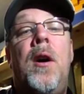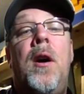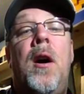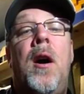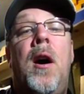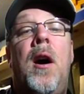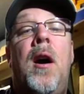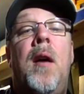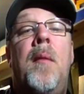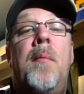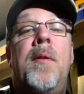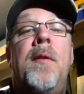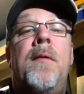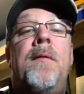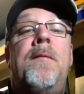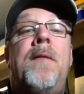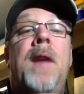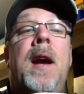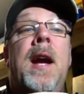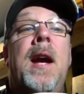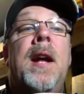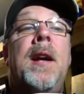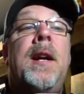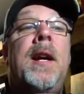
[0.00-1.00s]
The
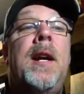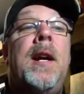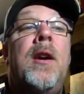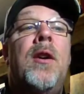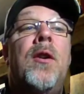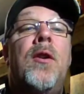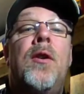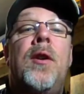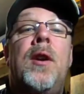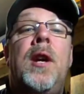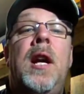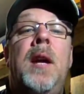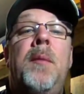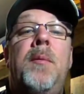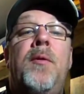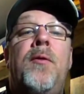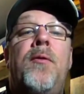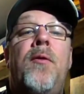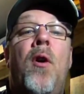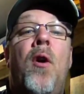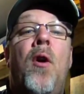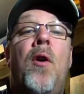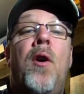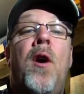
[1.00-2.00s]
fan here keeps
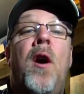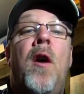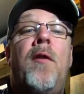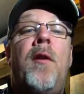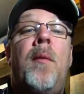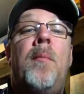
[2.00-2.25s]
falling off.